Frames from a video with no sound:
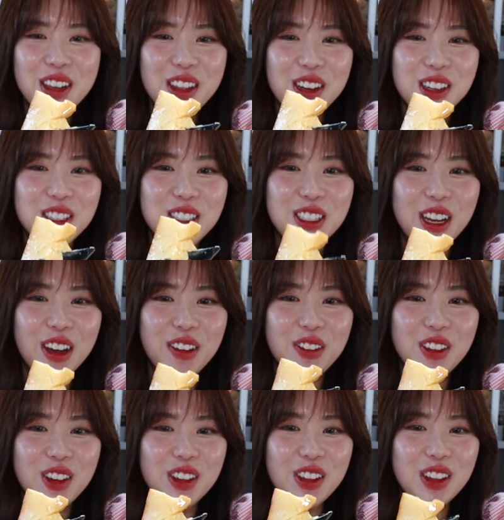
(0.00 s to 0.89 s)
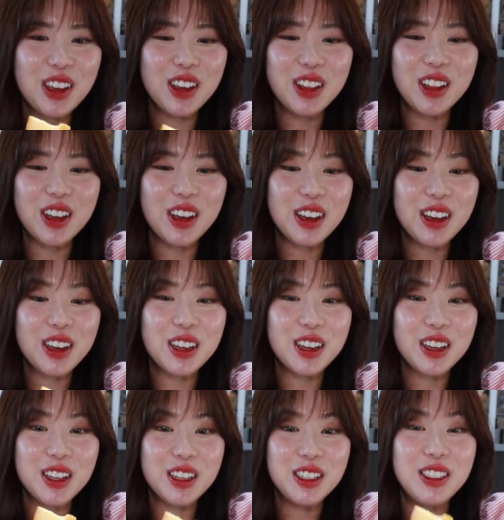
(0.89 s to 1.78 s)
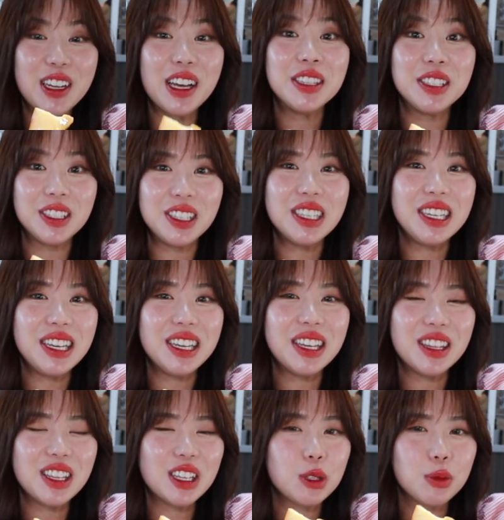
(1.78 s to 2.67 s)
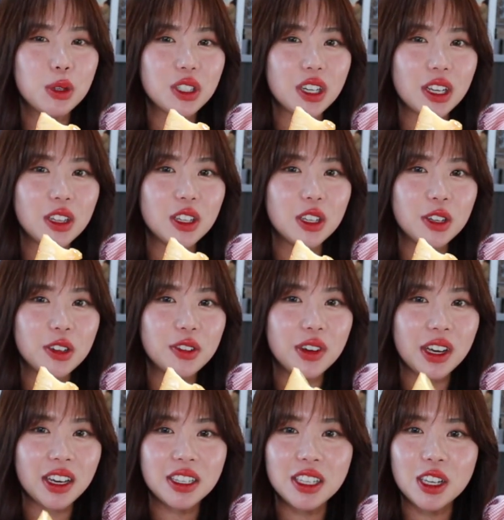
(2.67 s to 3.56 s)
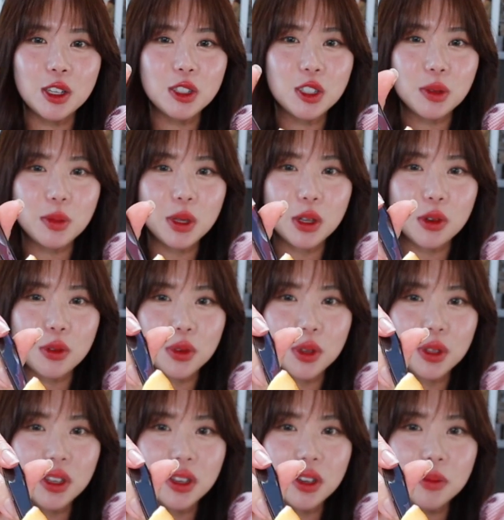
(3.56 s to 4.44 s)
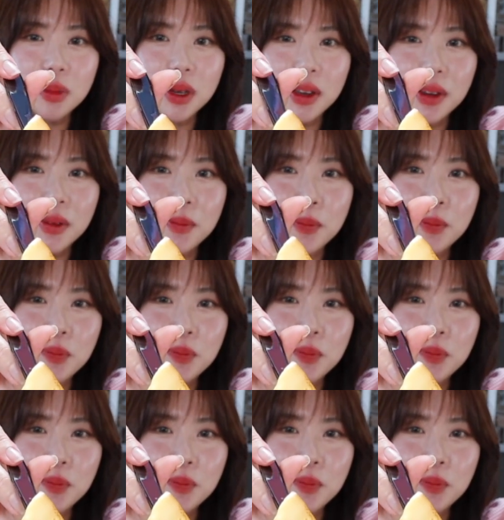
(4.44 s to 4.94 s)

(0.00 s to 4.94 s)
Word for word: There's definitely like density in this, which I love. I can tell it's gonna be a really good bite.